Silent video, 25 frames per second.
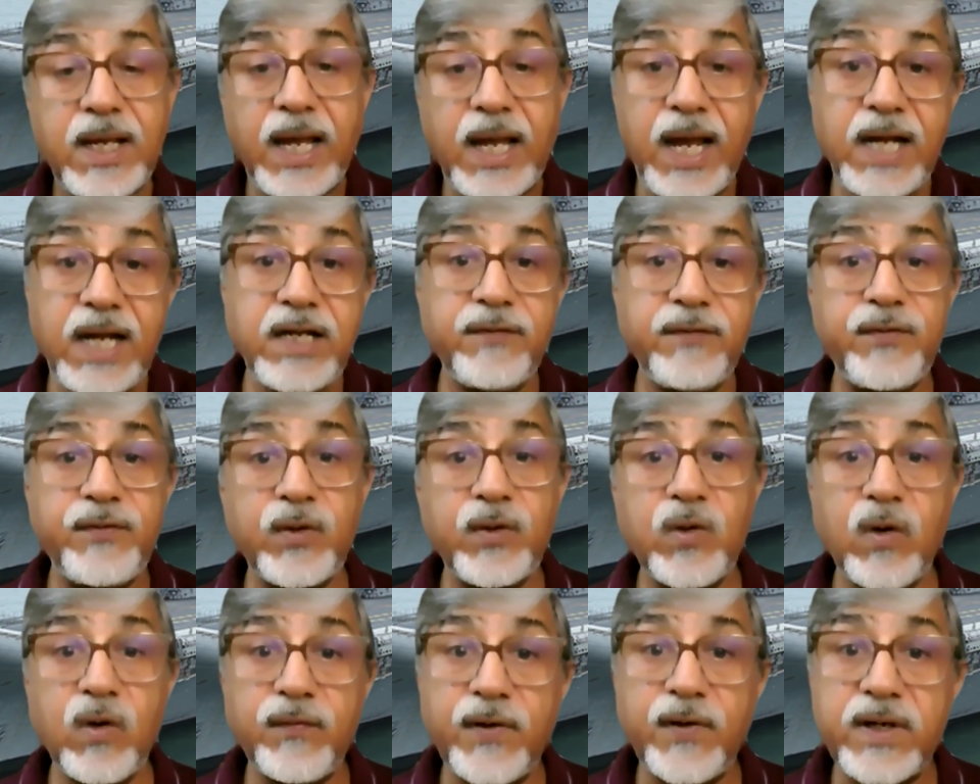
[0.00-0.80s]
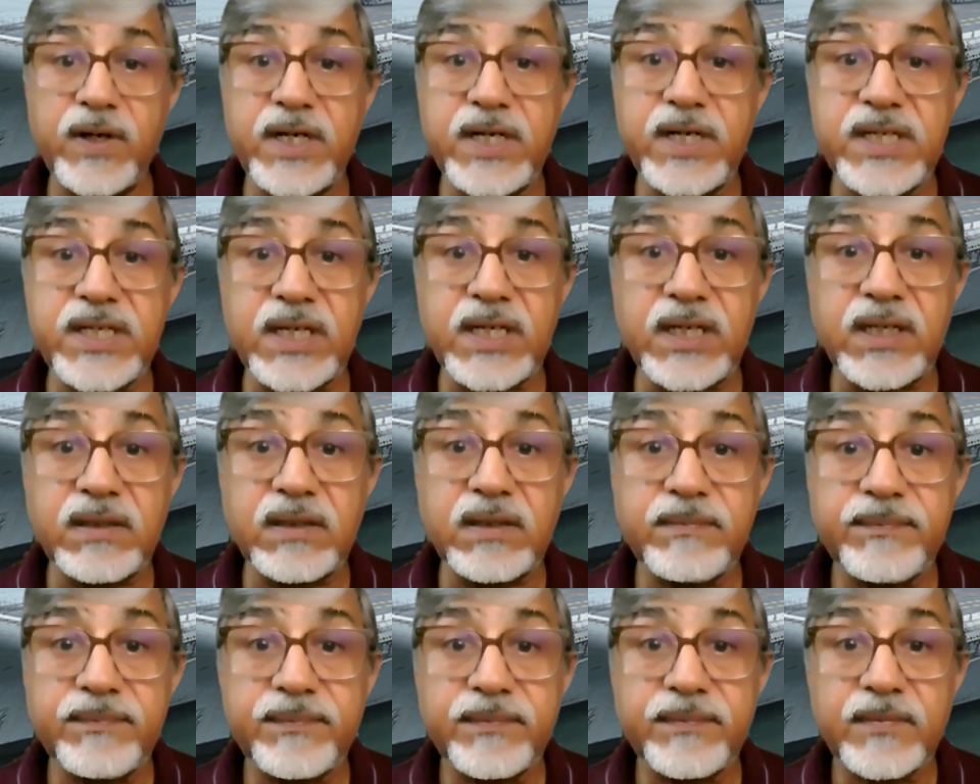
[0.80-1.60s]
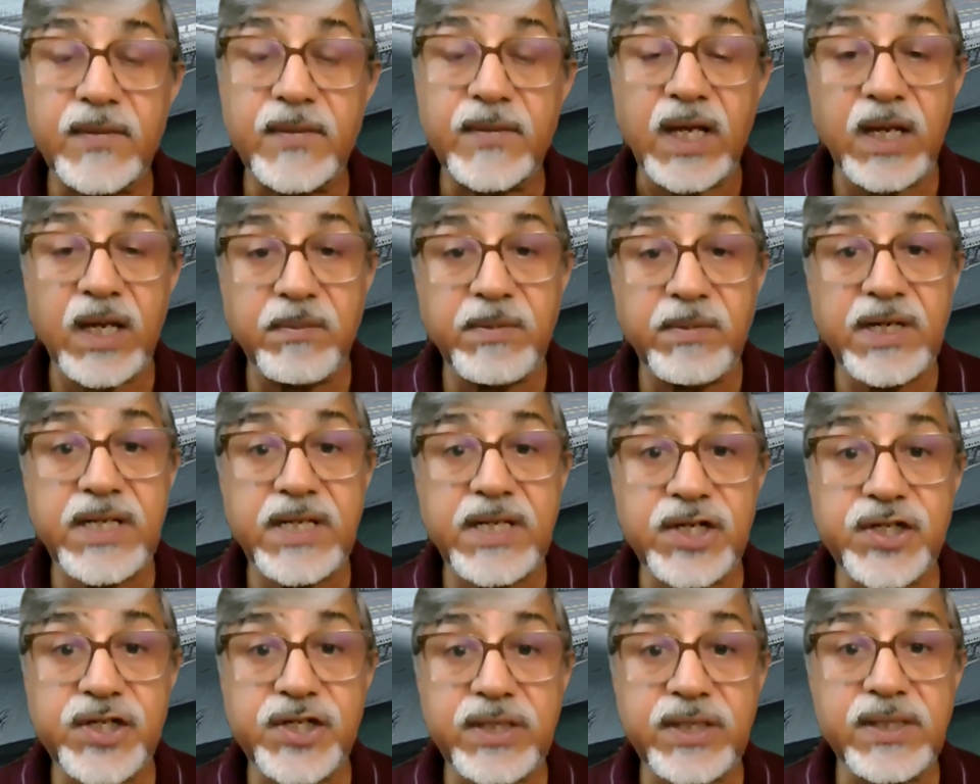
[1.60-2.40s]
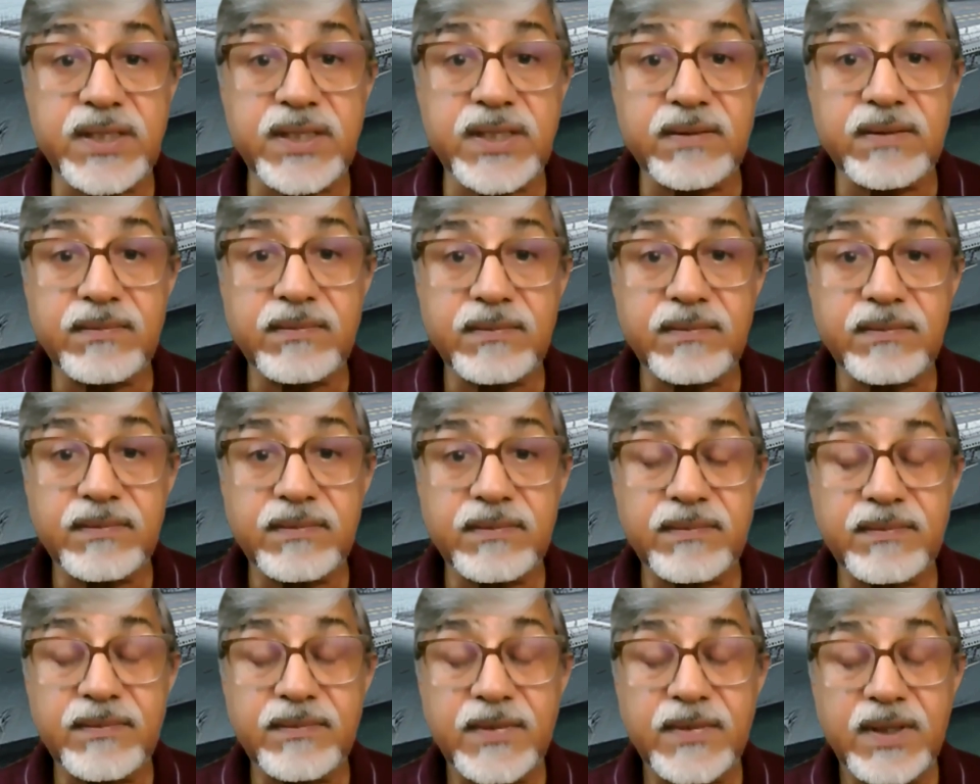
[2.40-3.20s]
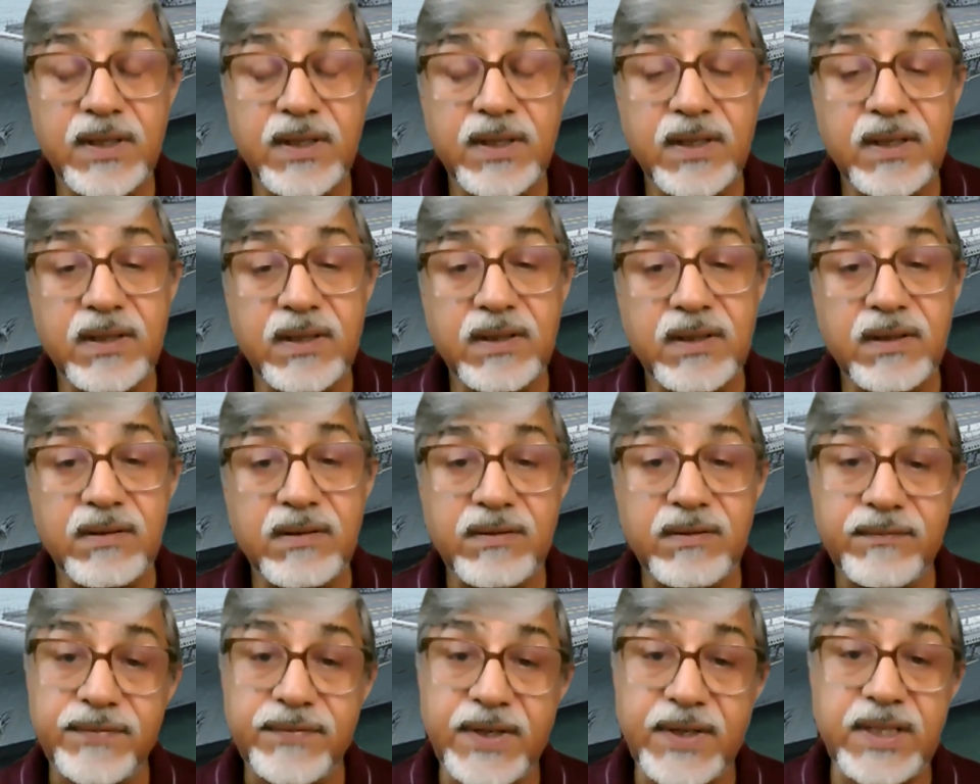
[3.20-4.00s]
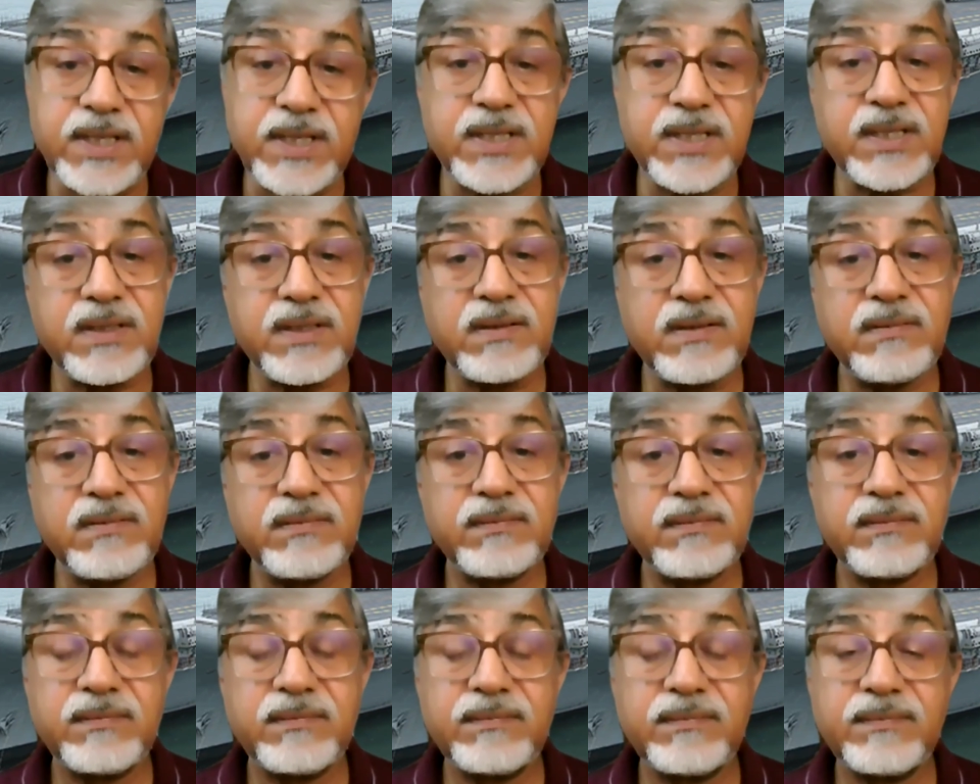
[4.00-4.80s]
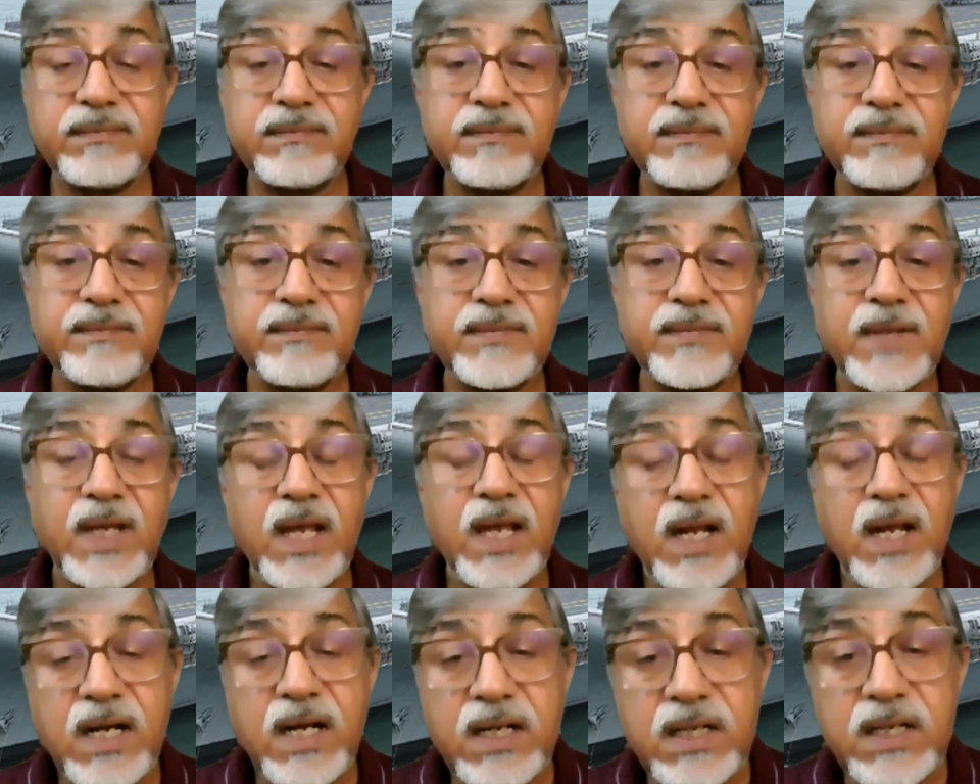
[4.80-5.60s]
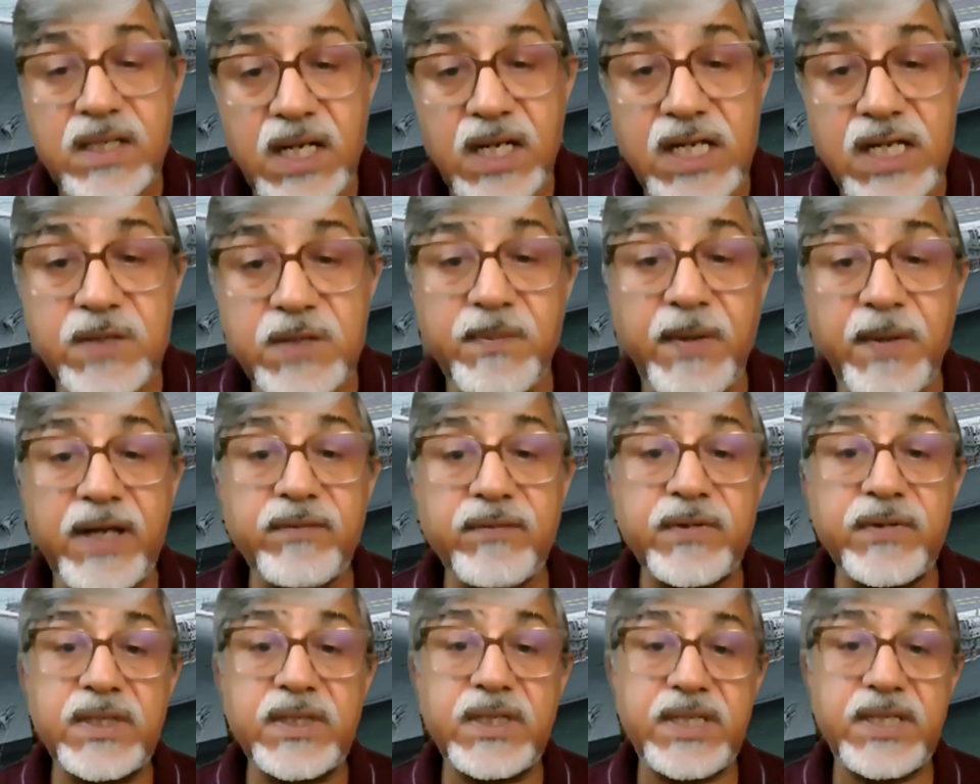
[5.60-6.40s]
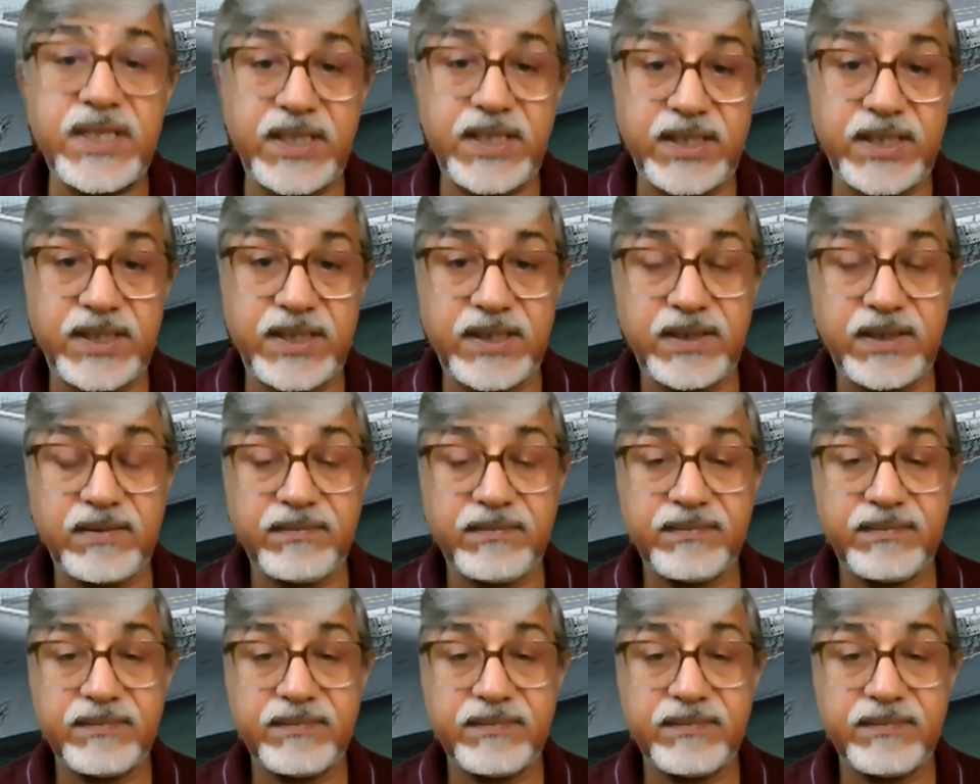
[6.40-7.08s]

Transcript: And if you go for its imitations, friends, trust my words,